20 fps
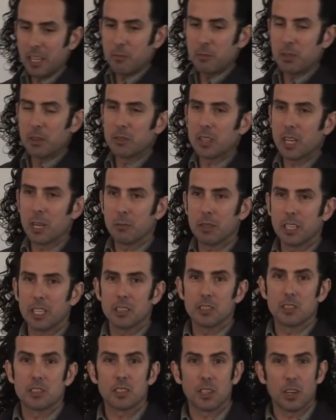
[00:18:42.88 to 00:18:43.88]
then we've come in
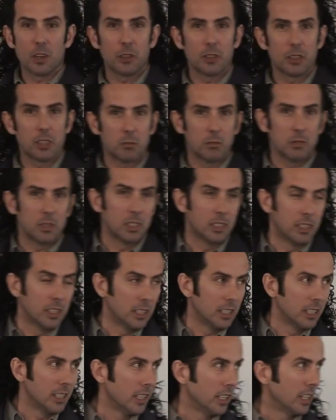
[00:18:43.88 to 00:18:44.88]
and sown
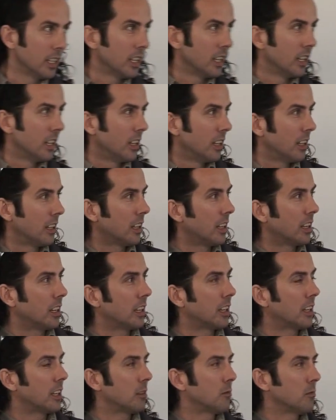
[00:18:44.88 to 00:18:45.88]

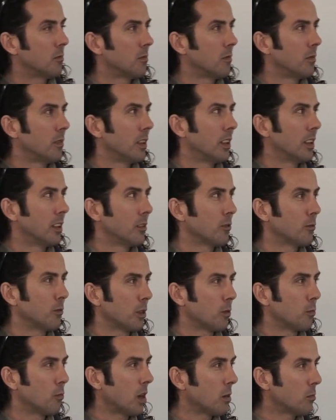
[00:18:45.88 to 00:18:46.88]
them
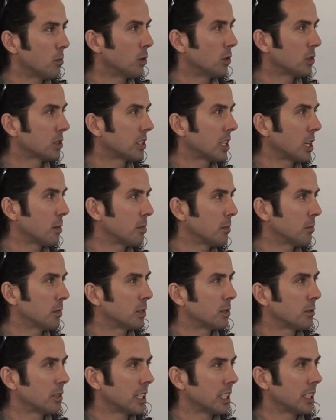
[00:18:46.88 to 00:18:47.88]
with one more step in
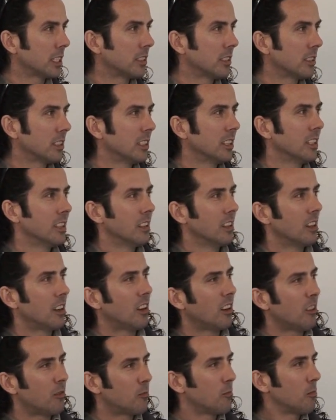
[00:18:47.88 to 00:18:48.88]
between.
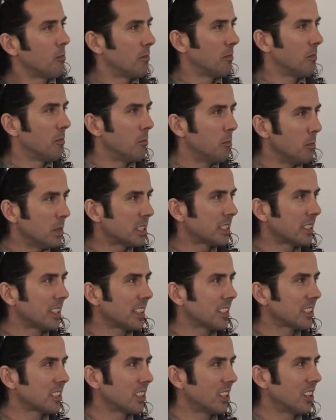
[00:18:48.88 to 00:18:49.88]
I missed
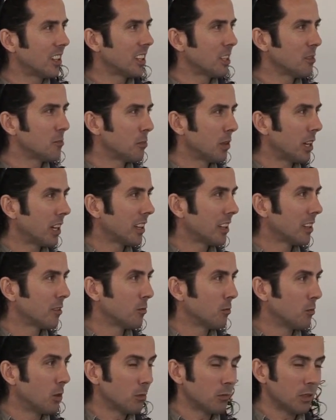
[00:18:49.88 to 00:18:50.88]
that slide, but
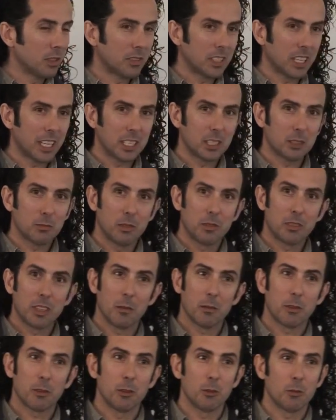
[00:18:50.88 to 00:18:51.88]
what we've done is we've
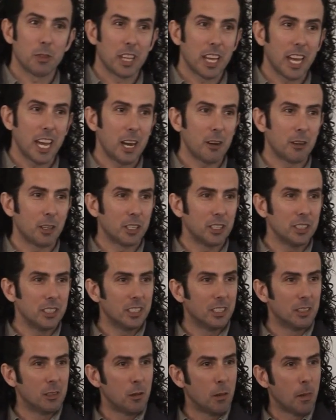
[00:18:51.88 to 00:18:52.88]
come through with a harrow
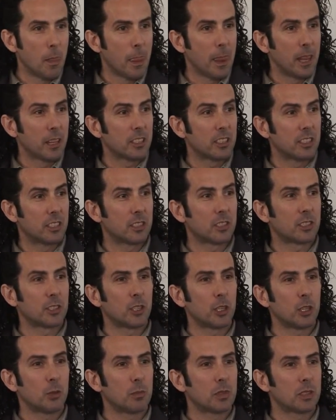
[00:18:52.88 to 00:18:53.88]
to
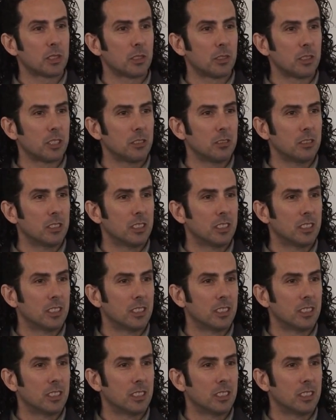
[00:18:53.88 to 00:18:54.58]
disturb the soil